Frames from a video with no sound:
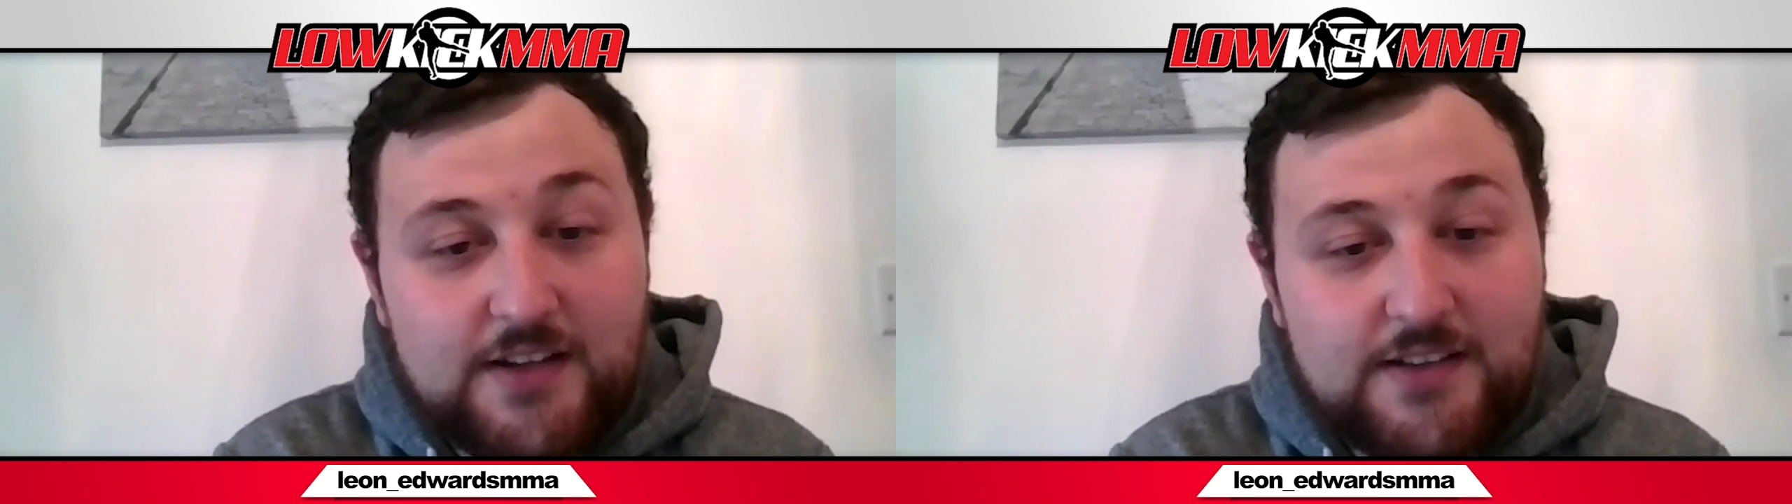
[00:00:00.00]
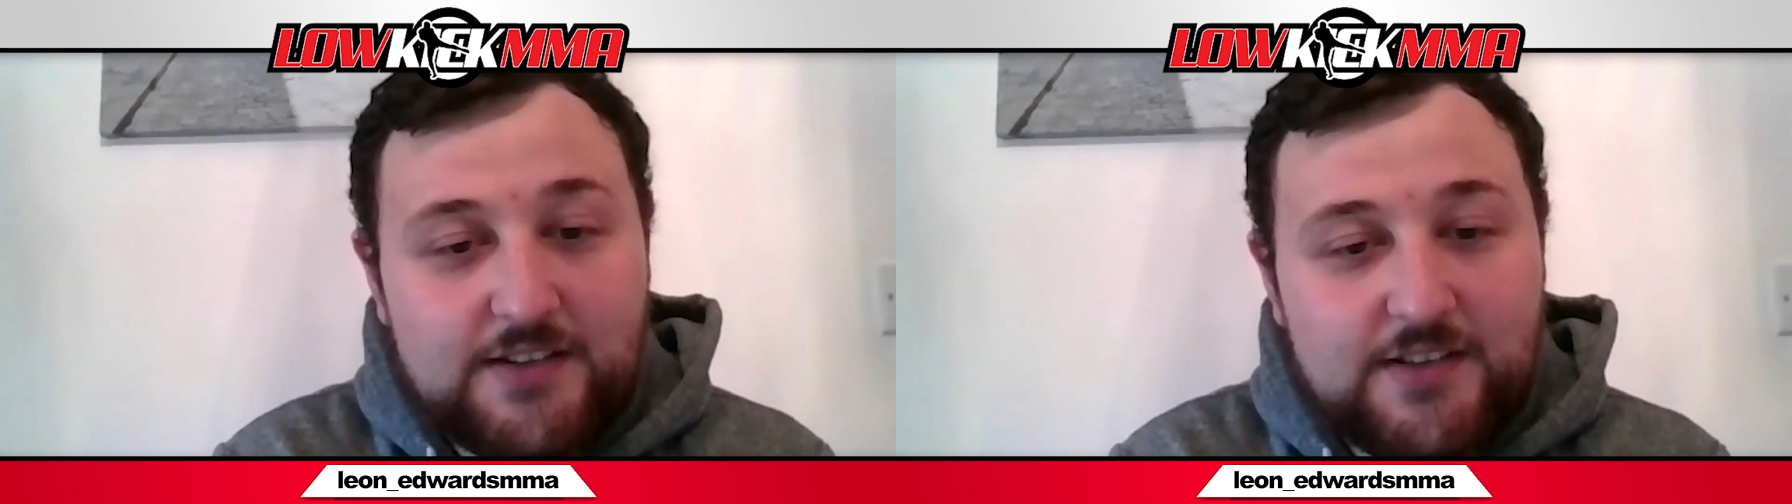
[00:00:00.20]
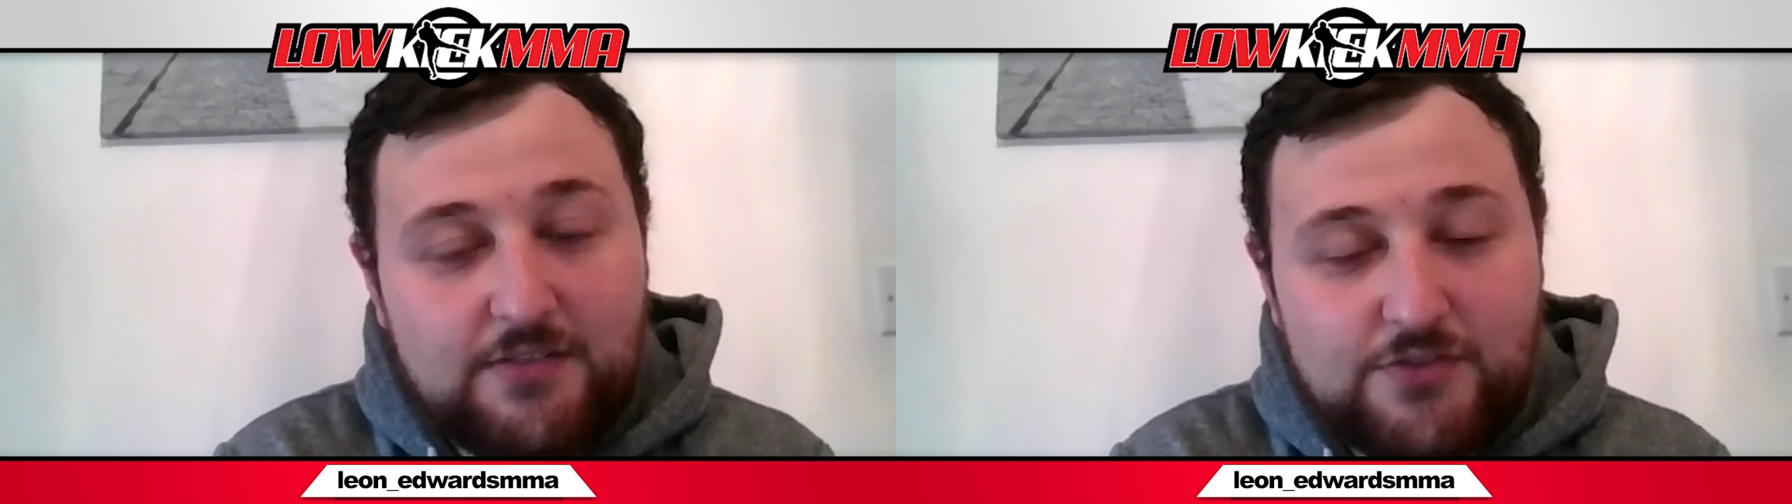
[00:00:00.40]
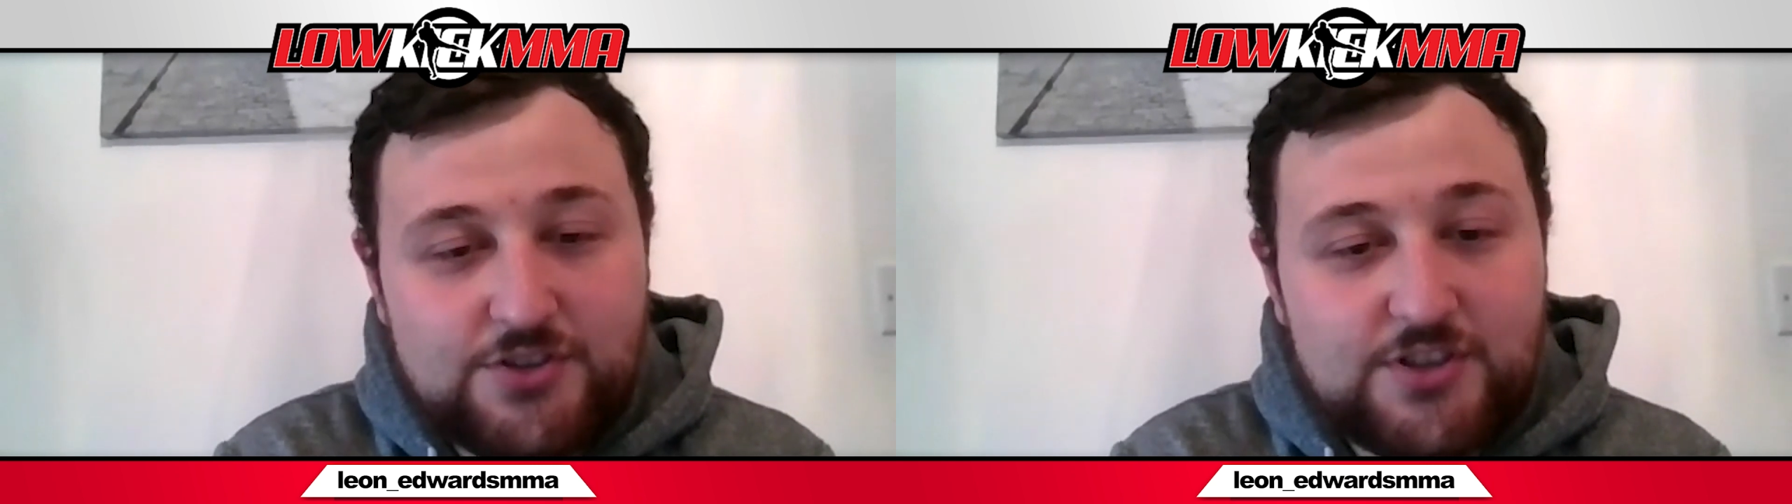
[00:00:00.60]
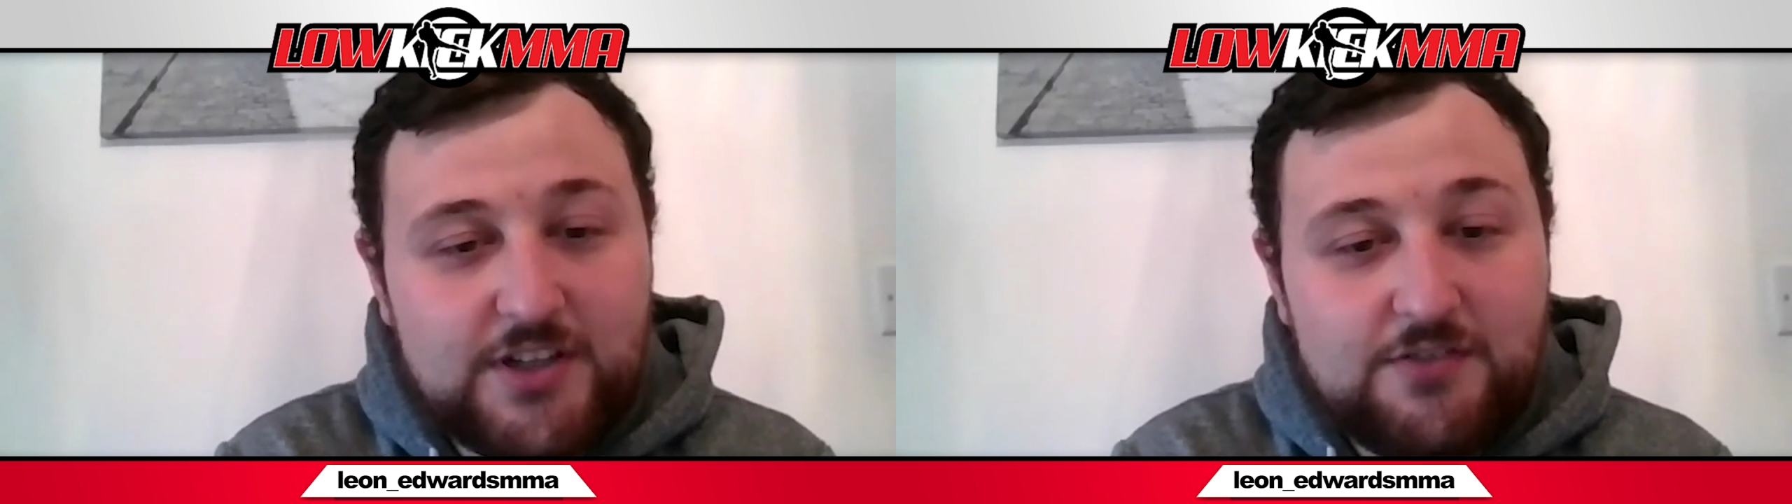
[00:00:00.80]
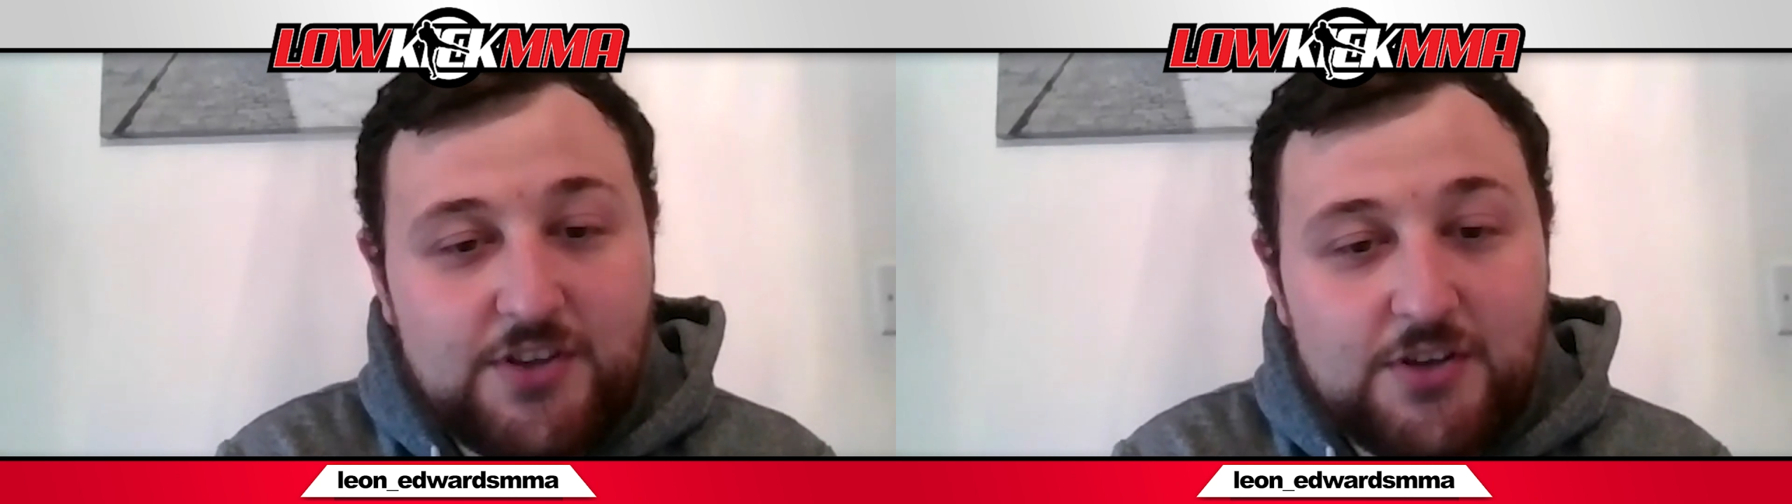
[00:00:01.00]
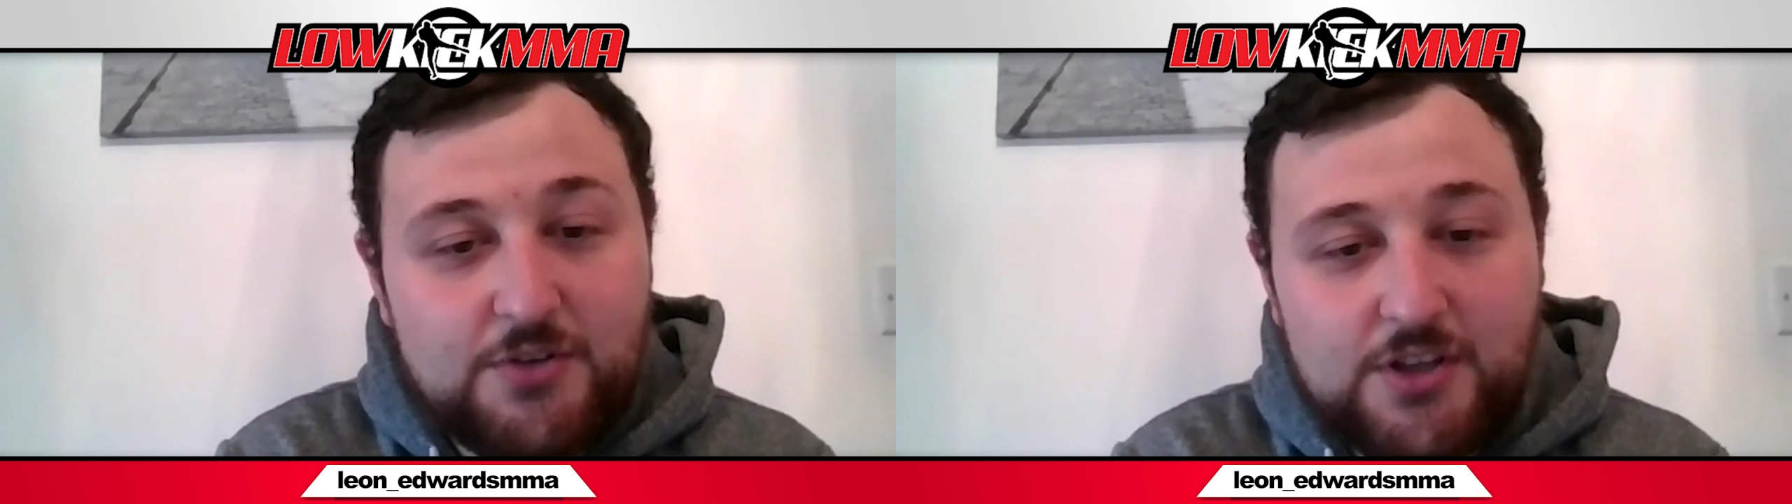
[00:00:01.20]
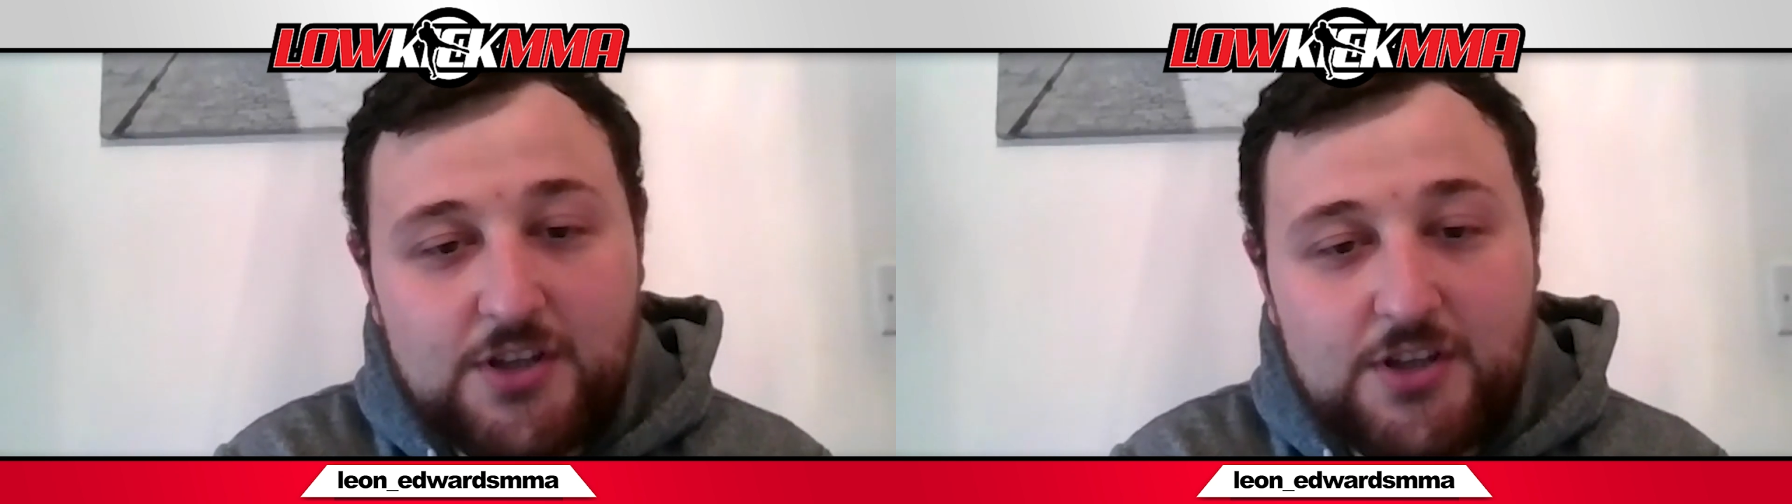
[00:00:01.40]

Is that frustrating for you?